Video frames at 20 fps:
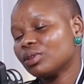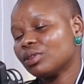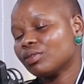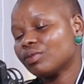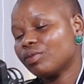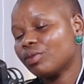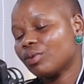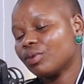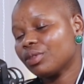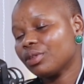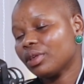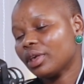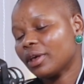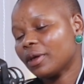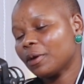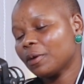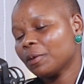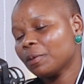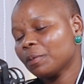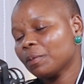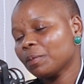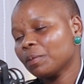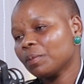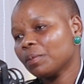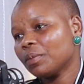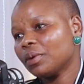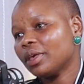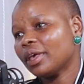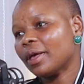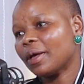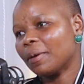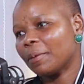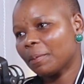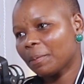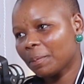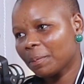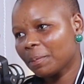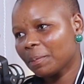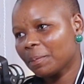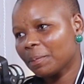going to be the 4th year.
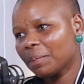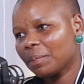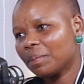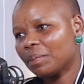Yeah.